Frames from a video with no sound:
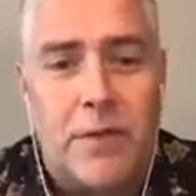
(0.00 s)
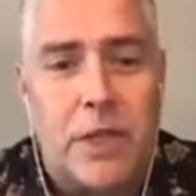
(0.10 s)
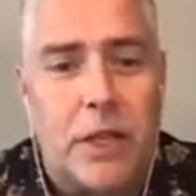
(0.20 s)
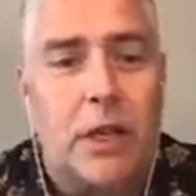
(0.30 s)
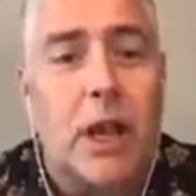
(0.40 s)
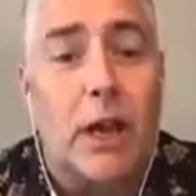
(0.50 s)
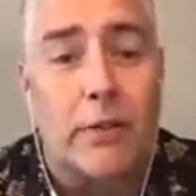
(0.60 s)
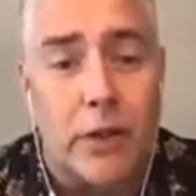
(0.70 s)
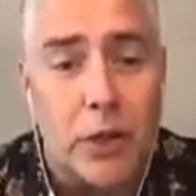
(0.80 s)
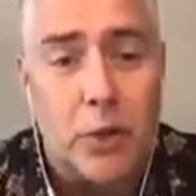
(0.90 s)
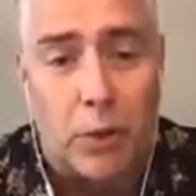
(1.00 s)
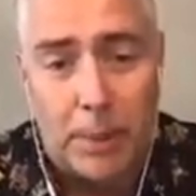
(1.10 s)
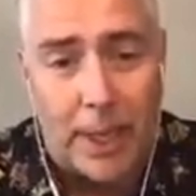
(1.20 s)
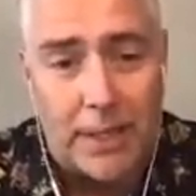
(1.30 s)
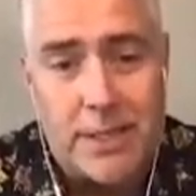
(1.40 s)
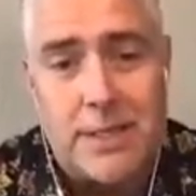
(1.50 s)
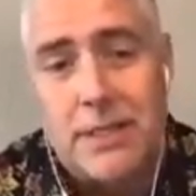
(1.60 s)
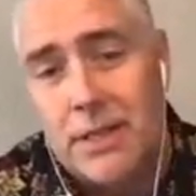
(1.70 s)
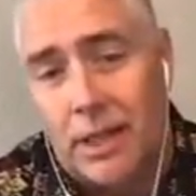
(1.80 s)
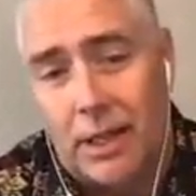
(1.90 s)
I've seen a lot of unusual
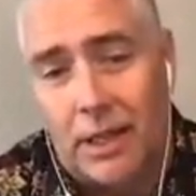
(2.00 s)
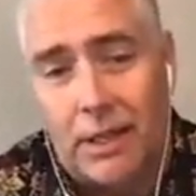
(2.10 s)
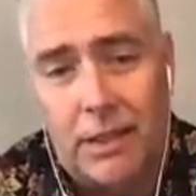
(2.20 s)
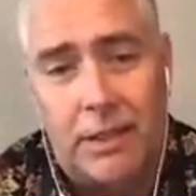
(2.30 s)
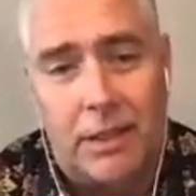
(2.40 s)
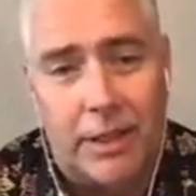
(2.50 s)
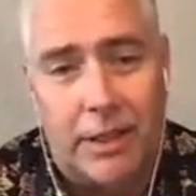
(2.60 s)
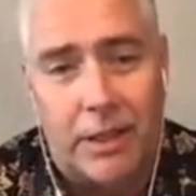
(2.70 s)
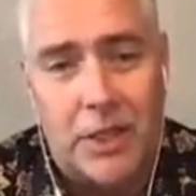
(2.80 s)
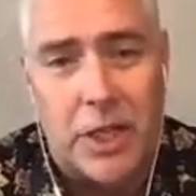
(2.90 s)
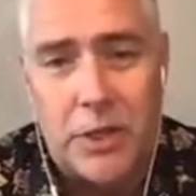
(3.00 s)
pets uh, in